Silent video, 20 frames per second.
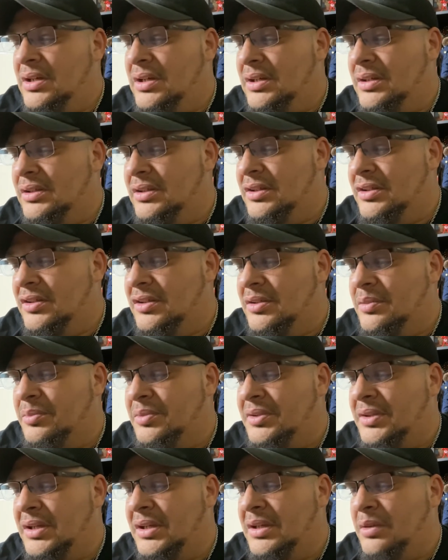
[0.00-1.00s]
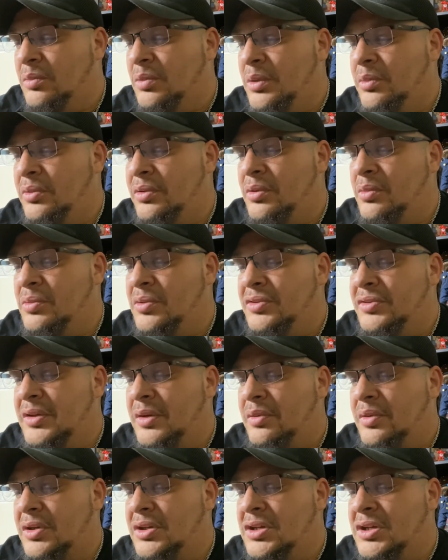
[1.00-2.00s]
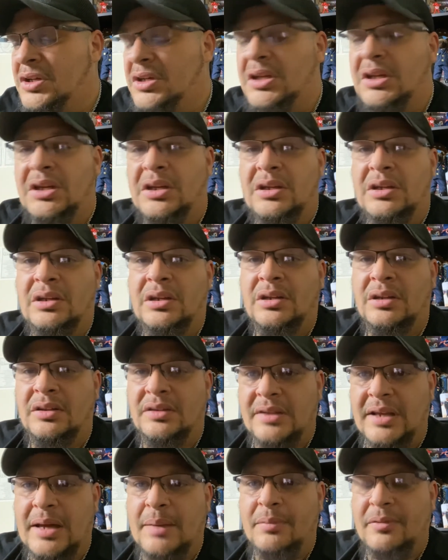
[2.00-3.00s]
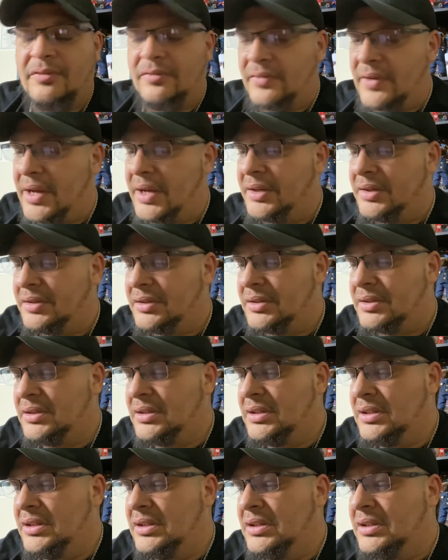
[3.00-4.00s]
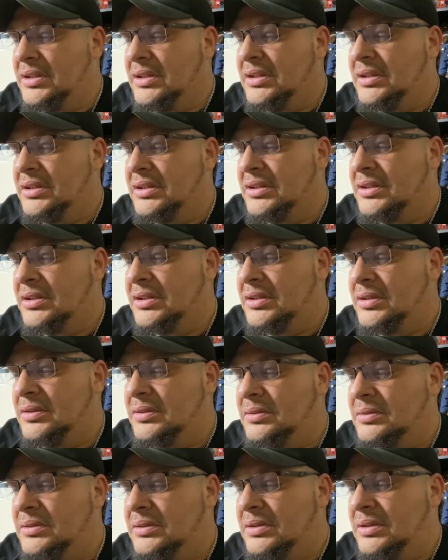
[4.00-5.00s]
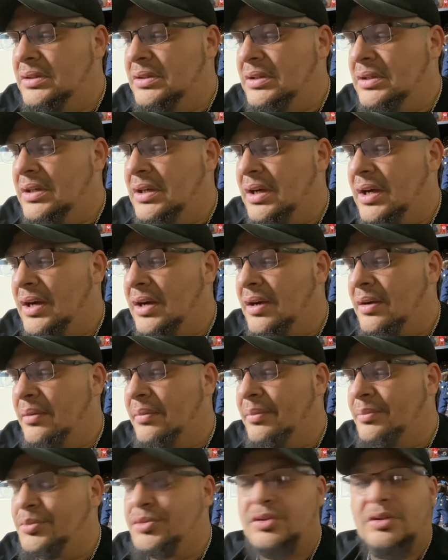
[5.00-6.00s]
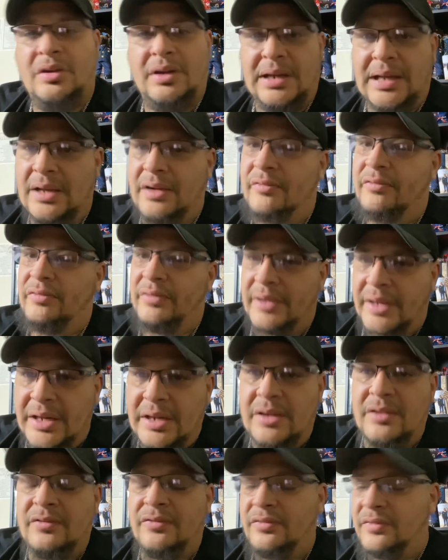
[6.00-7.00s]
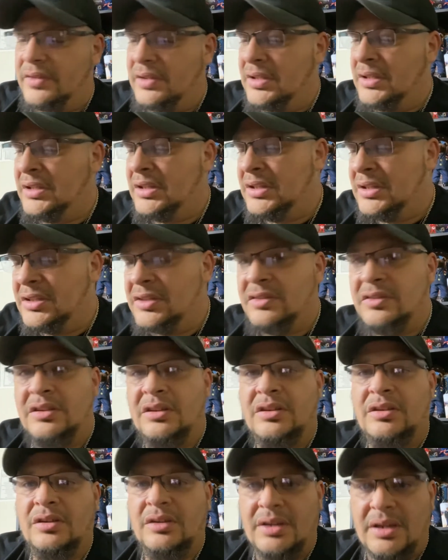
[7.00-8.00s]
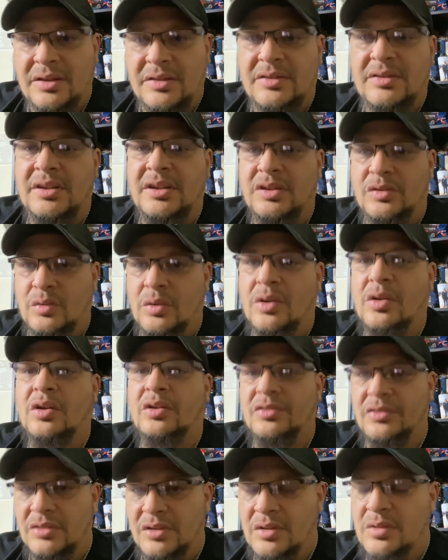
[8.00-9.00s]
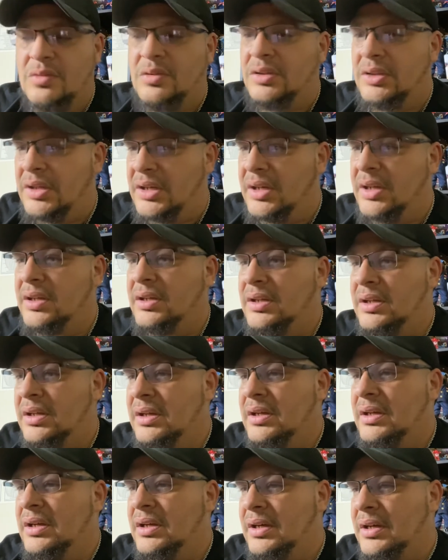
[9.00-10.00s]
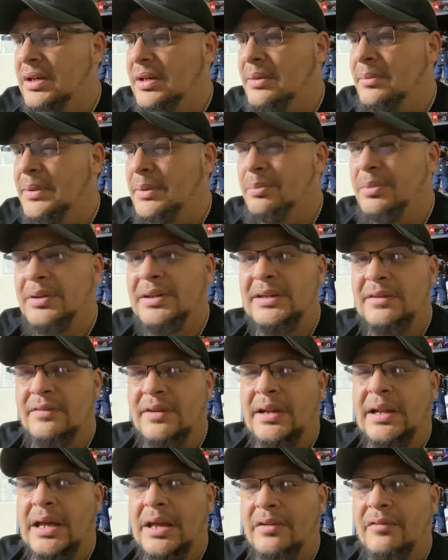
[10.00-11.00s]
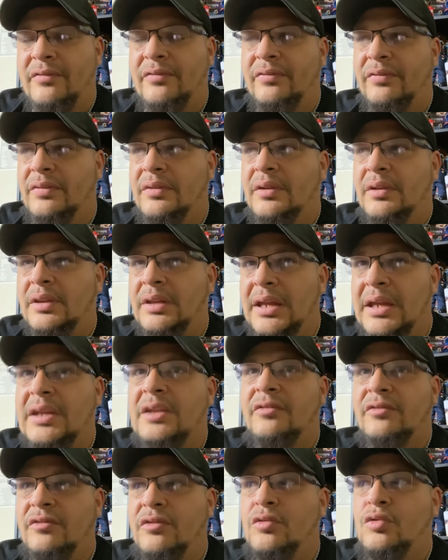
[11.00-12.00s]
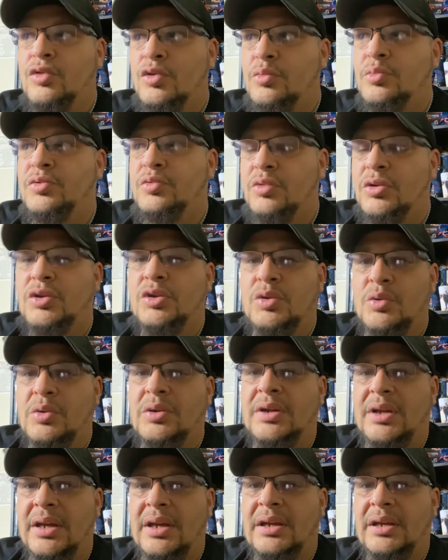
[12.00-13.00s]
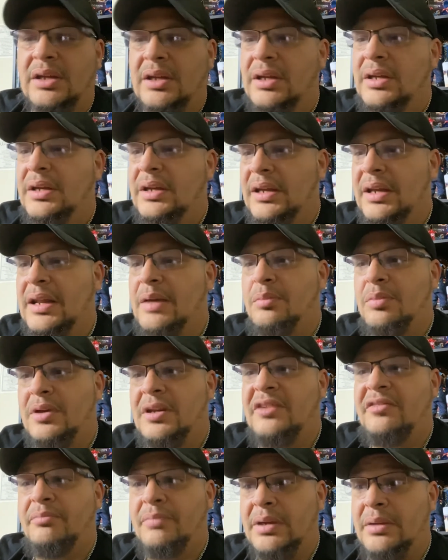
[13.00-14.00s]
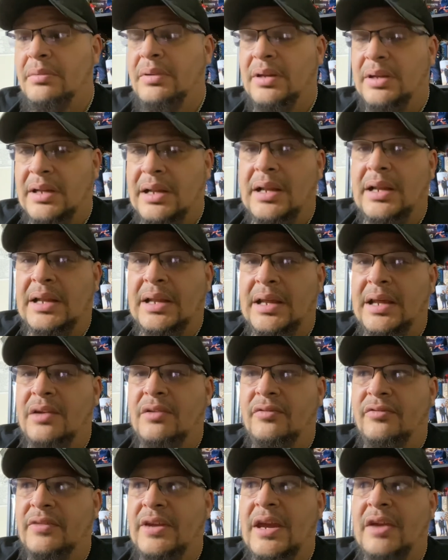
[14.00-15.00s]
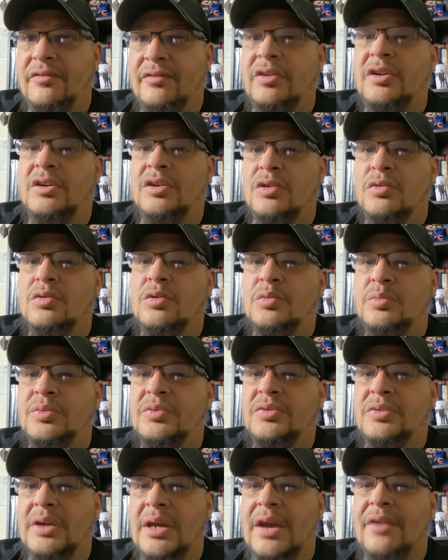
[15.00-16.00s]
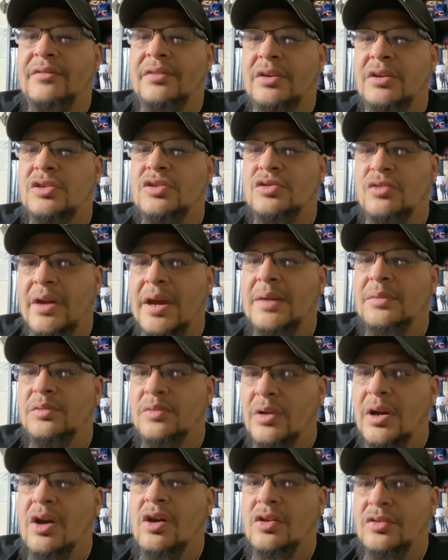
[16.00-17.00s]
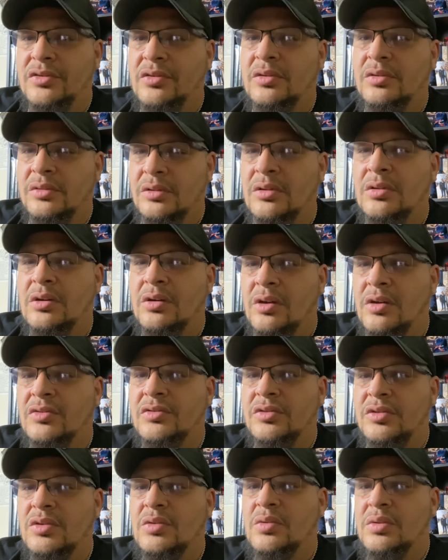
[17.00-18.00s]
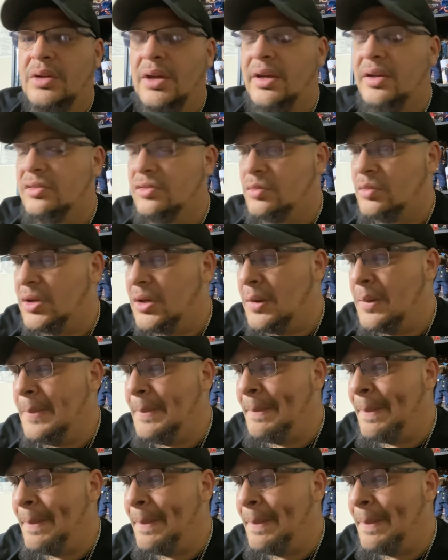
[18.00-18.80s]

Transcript: You know what I'm saying? We were the ones that were cooking on top of fire, you know. I'm sure a lot of native Indians in the United States were also doing that. I believe a lot of native groups were doing that. And I believe maybe not a lot of African groups, African tribes were also, you know, also doing that as well.